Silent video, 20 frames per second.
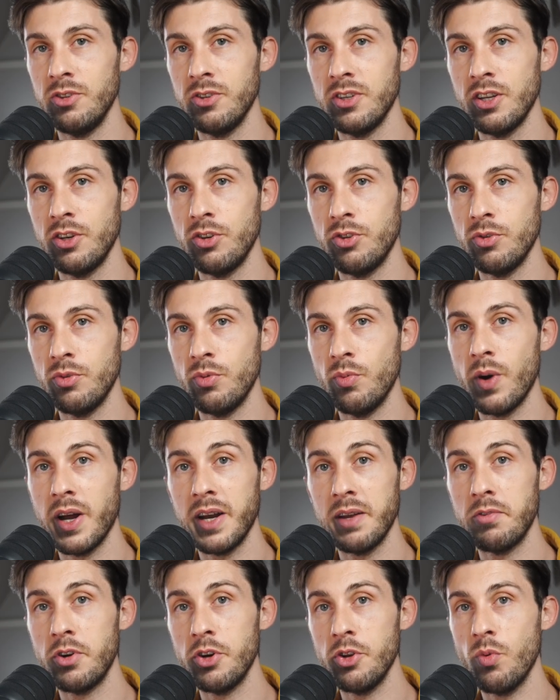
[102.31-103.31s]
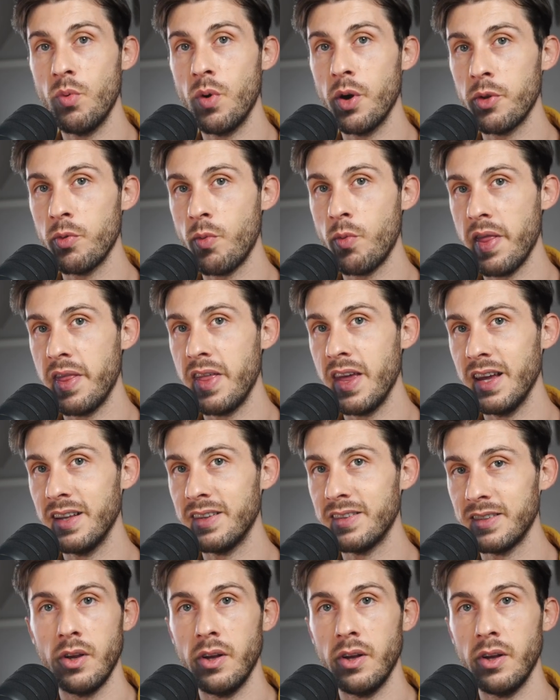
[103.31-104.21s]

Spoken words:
You can do whatever you want with it.